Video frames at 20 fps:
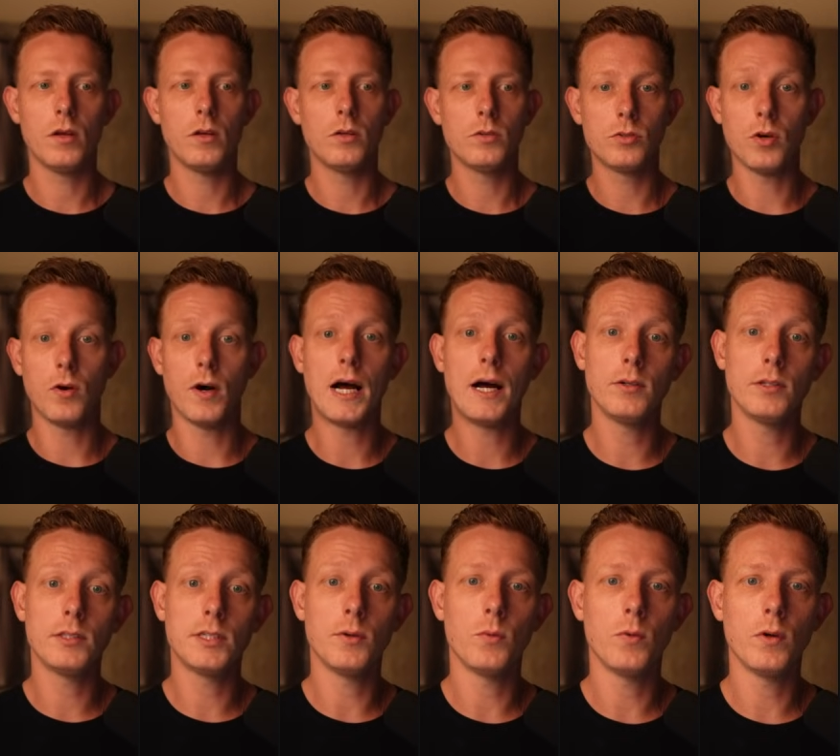So how
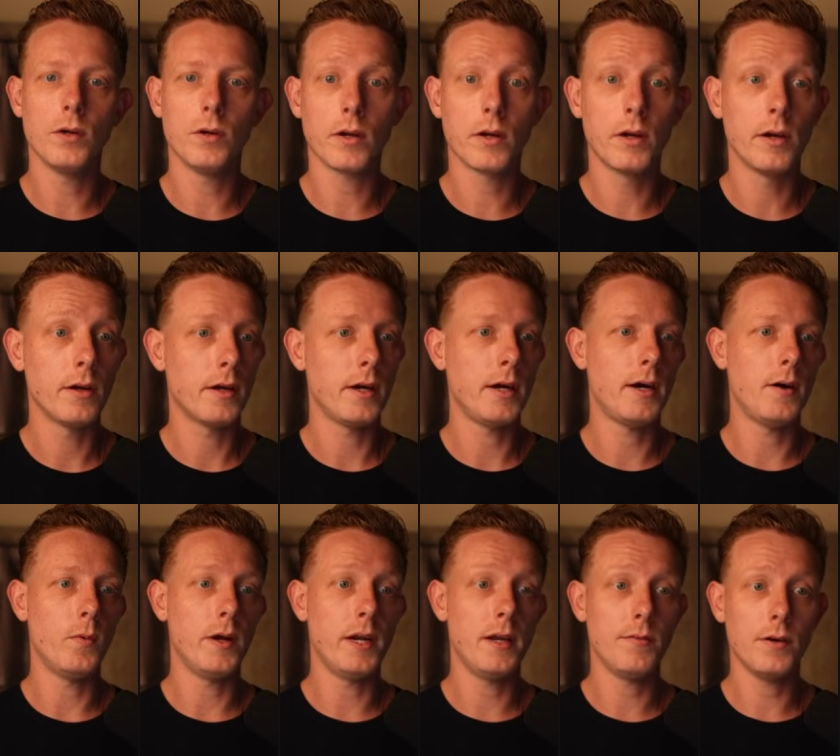does it work?
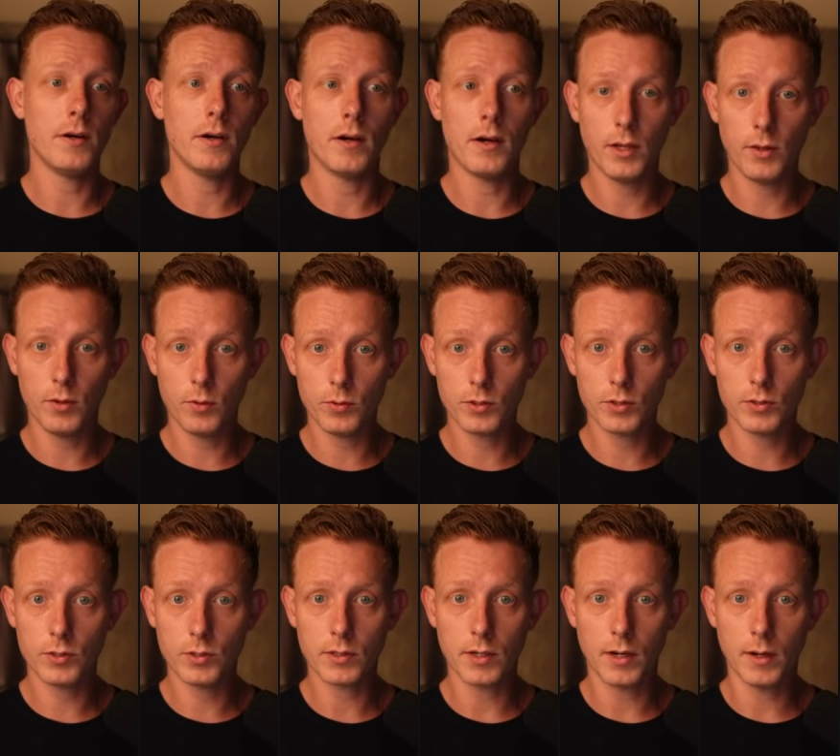Whenever a user just